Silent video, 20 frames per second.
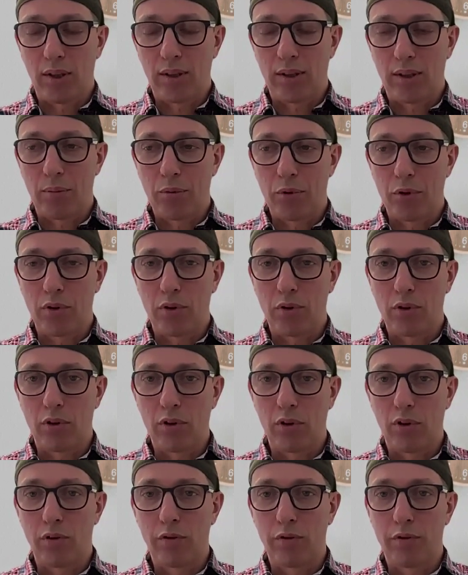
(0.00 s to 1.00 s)
exception
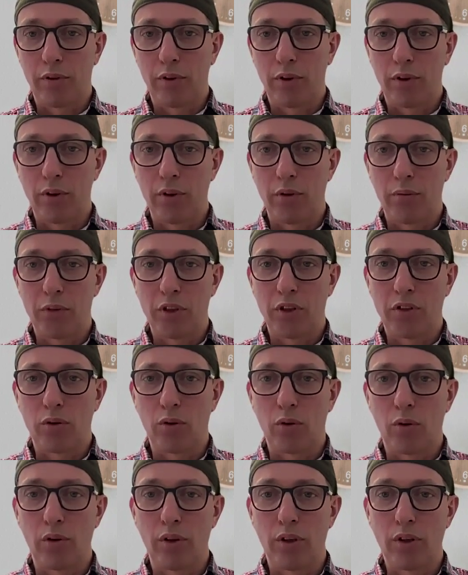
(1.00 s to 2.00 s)
of
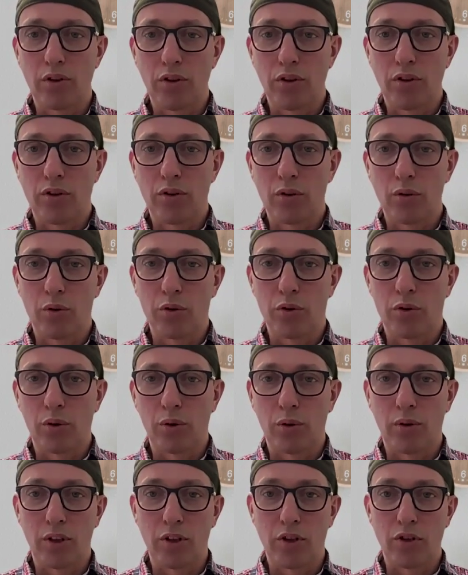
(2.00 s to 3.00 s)
Mr. Orange, also
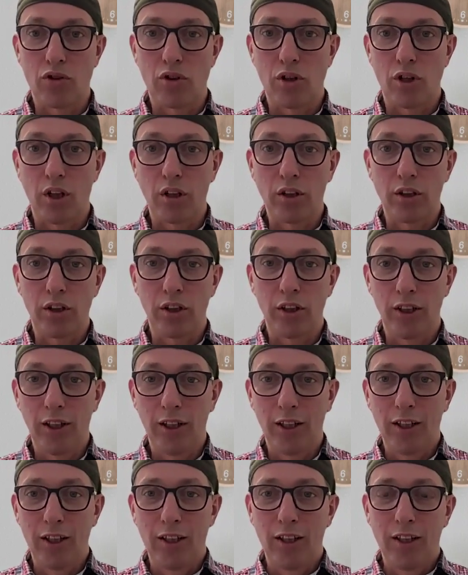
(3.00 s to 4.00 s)
known as Chunk.
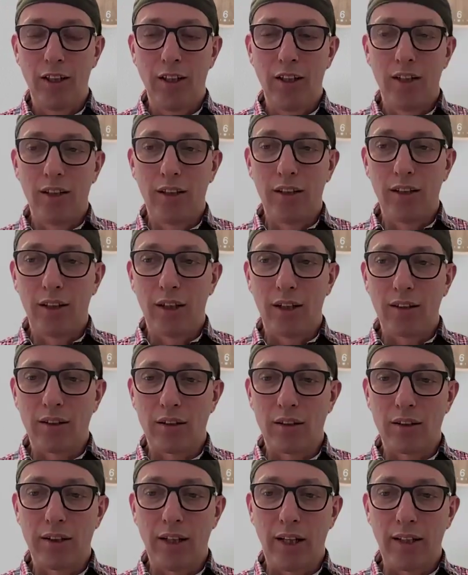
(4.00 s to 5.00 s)
He has
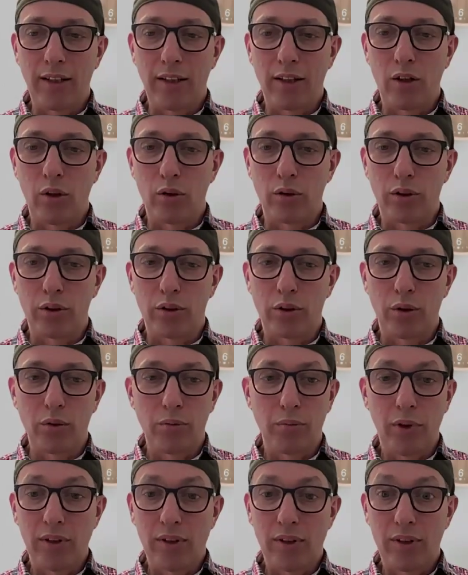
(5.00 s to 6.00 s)
a slightly longer
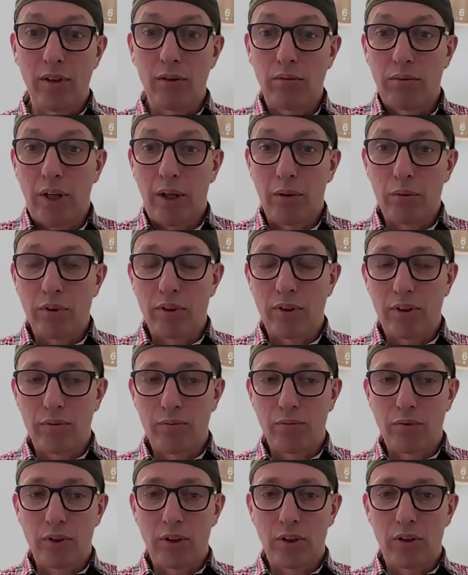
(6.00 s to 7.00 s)
coat, but still I would
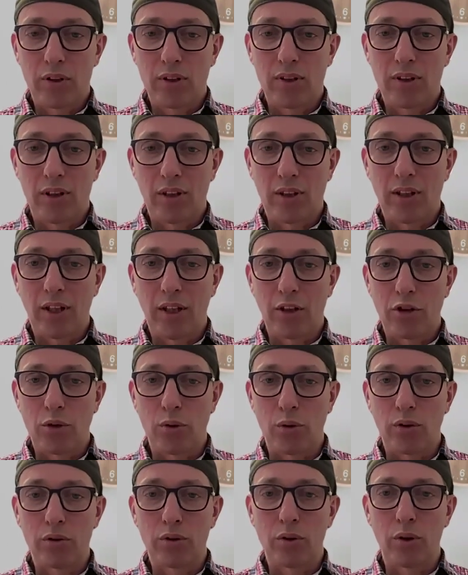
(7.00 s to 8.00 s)
consider that a
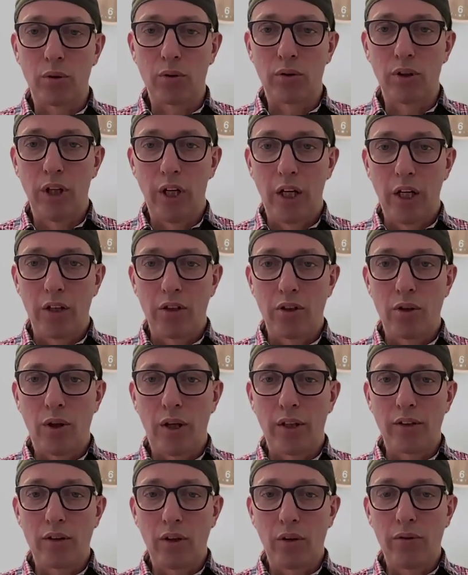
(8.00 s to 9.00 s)
short coat. So
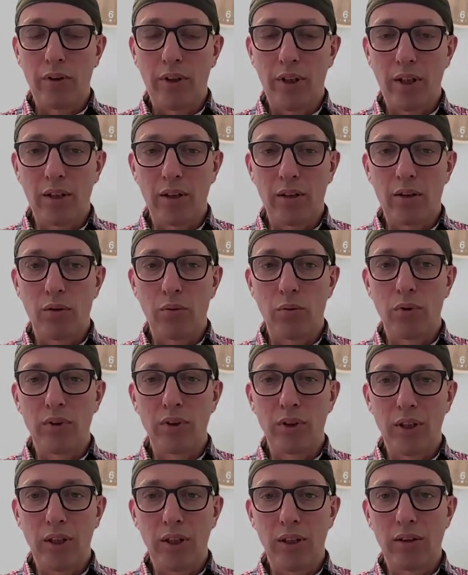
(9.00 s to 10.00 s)
I don't think you will
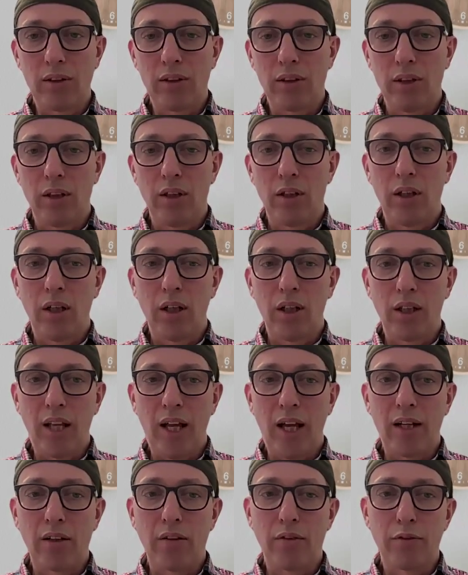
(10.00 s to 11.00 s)
need a
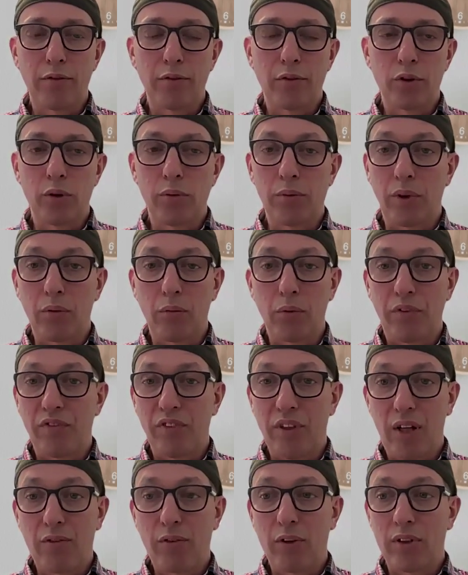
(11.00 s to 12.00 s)
lot of grooming. We've
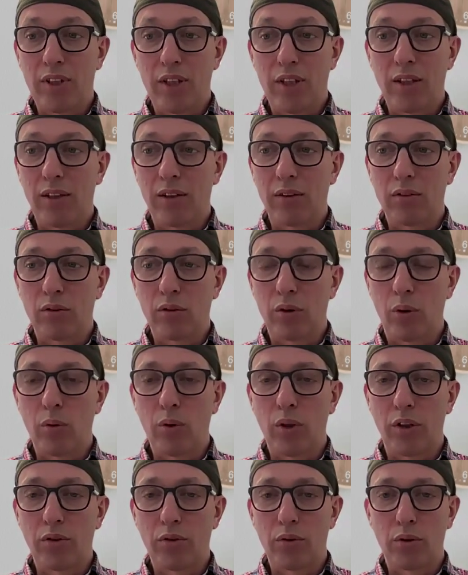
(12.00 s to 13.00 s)
never taken
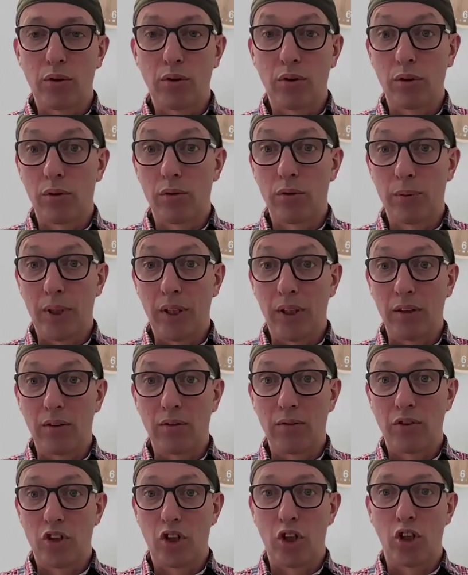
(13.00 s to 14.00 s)
Cola to a
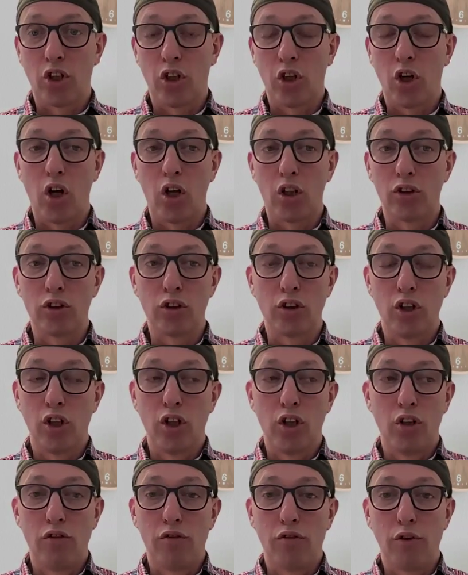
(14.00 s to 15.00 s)
grooming salon
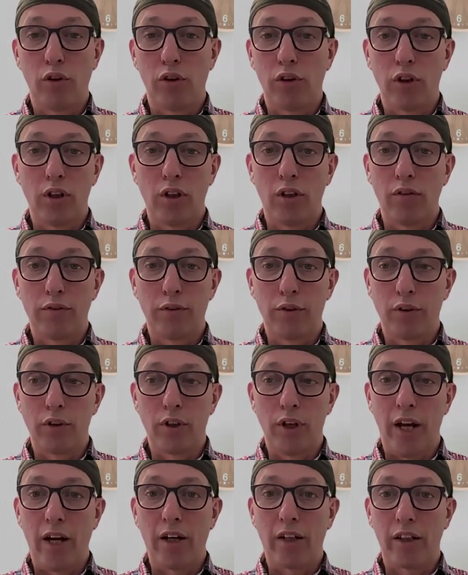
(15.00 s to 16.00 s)
for
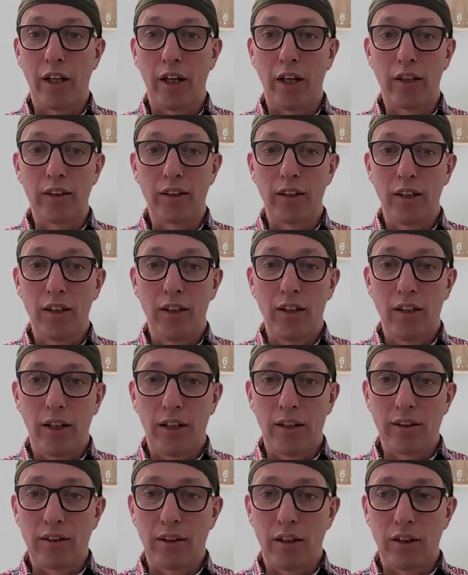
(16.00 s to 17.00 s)
a haircut
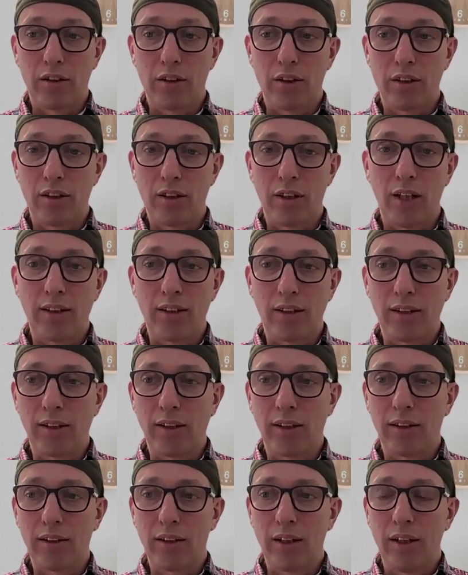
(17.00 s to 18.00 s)
as such. It's not
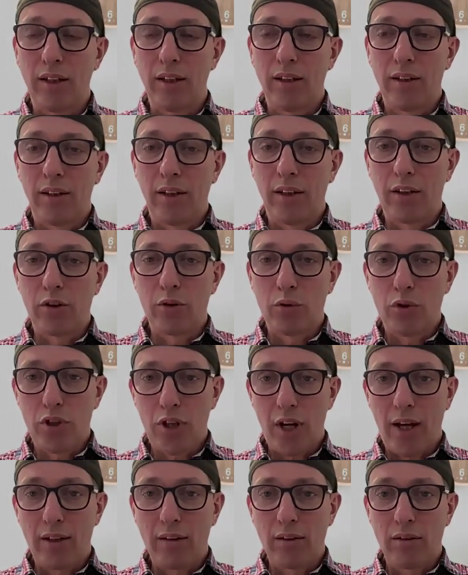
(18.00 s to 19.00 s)
needed. They do
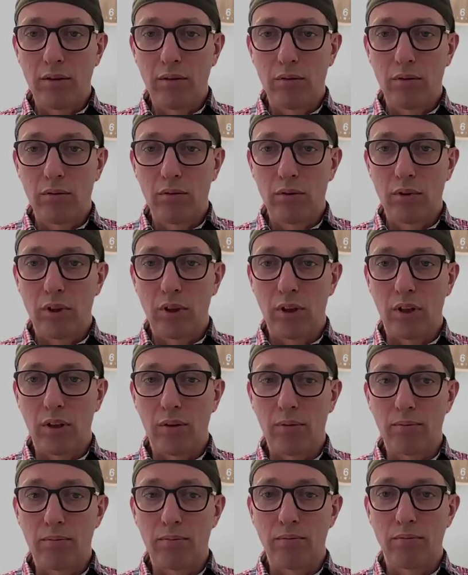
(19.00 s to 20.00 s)
shed
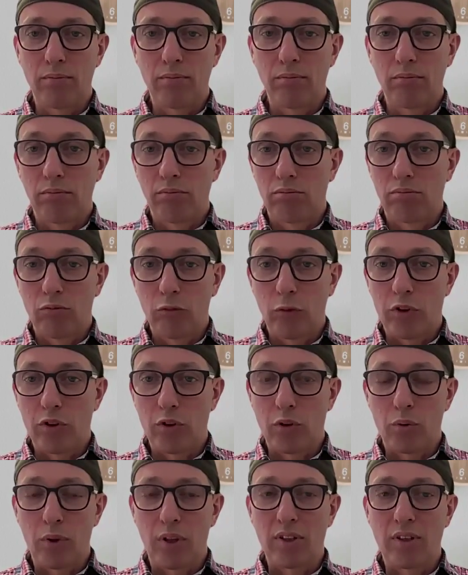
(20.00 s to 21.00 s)
once
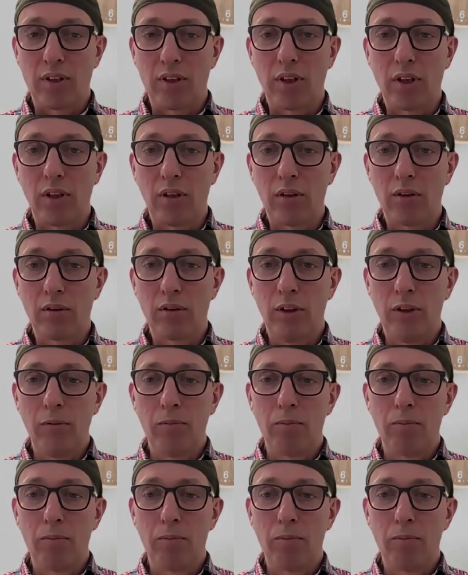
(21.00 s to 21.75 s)
or twice a year,